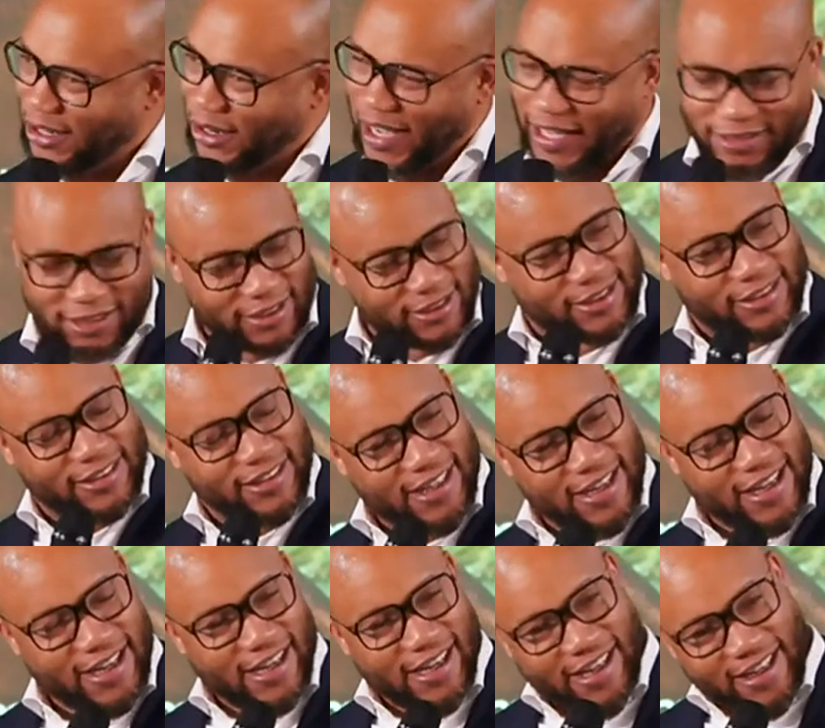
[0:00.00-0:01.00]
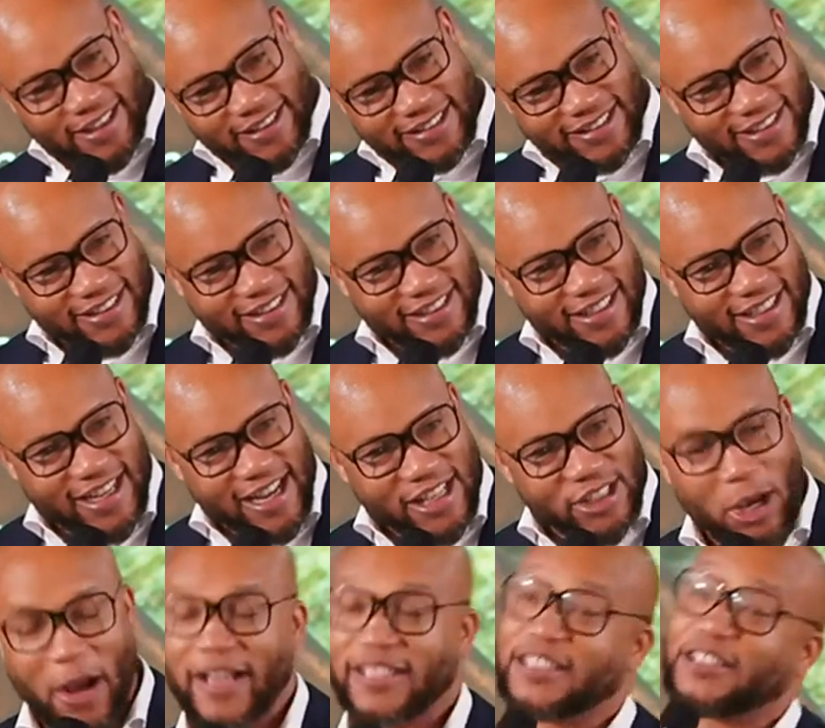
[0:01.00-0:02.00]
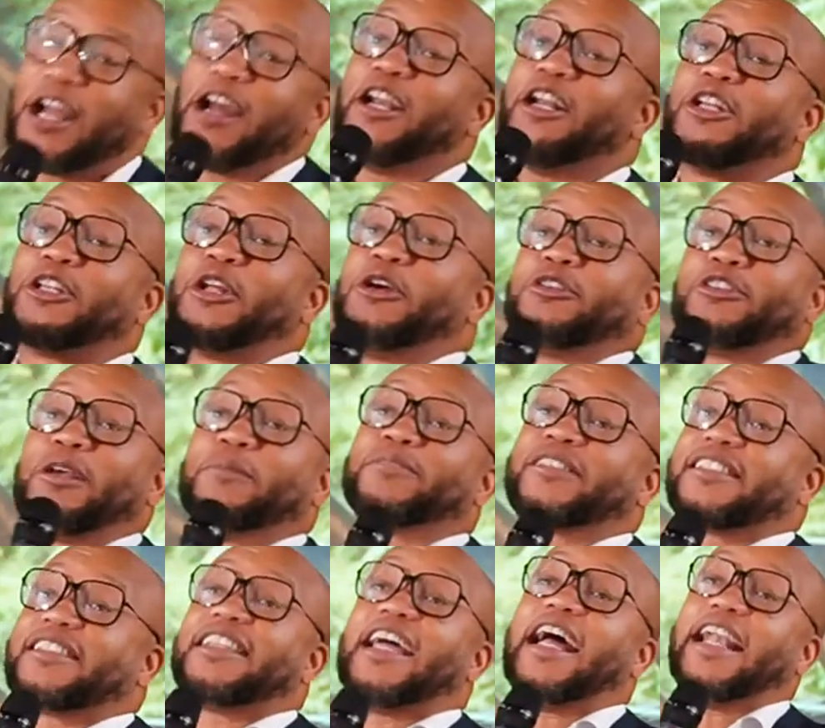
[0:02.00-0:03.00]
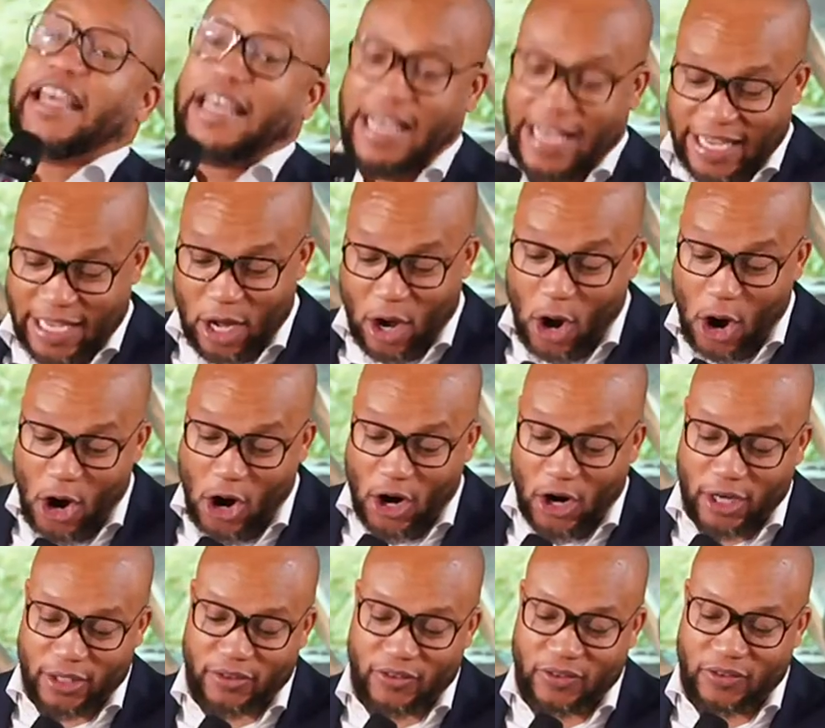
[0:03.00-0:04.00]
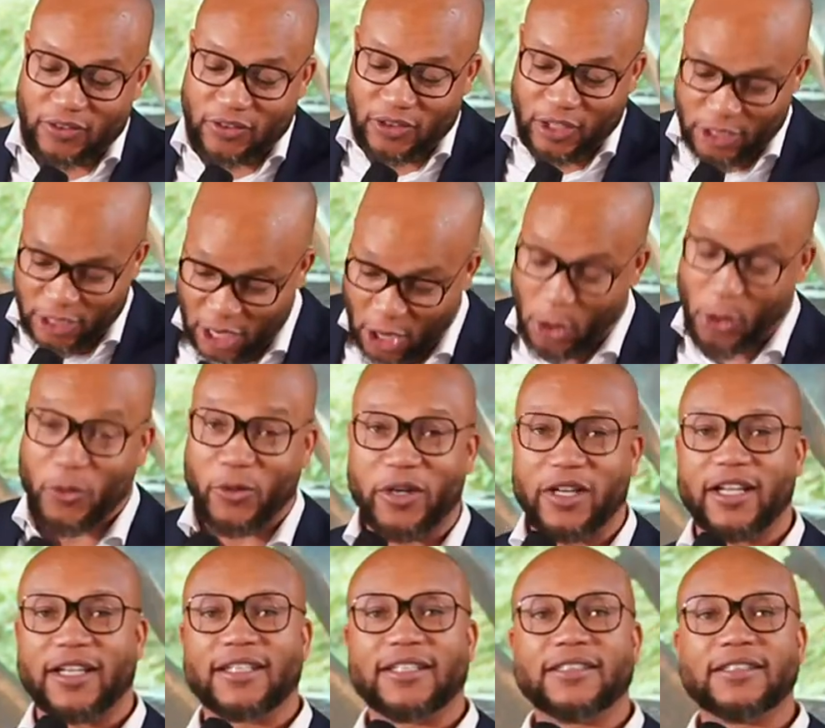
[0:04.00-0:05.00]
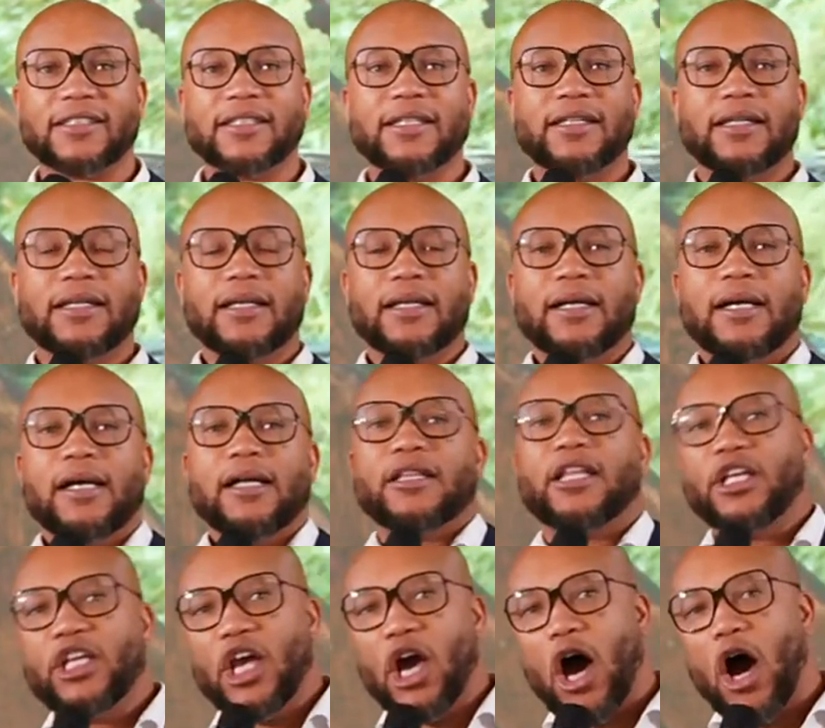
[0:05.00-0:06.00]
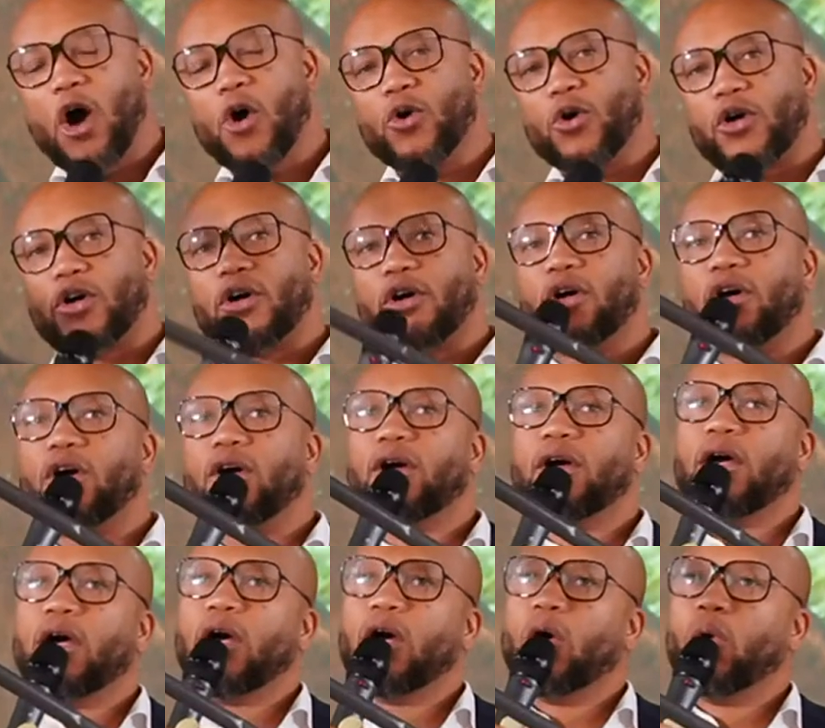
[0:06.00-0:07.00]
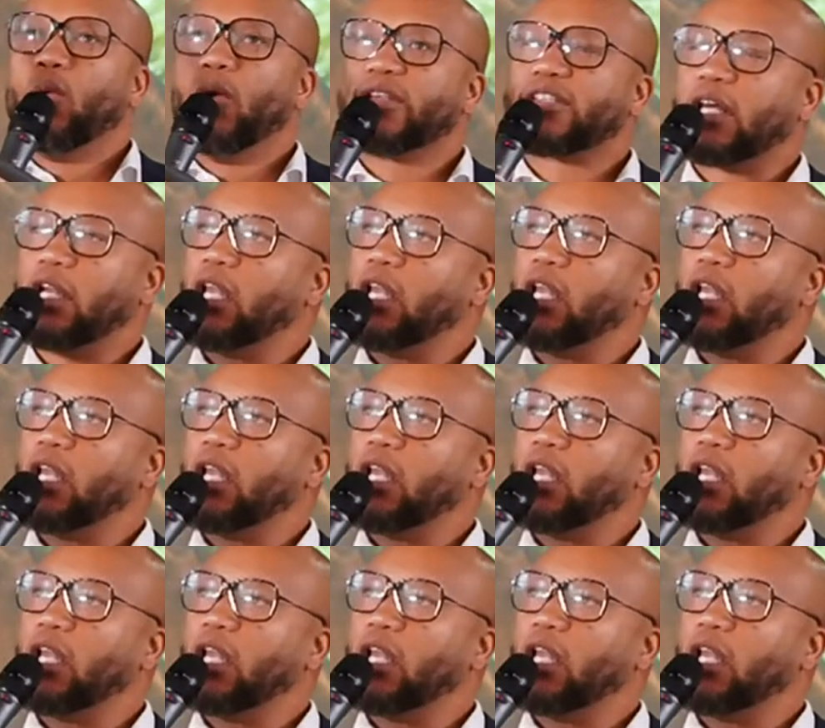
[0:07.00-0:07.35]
know, So I started to do some studying on the yoke. The yoke was a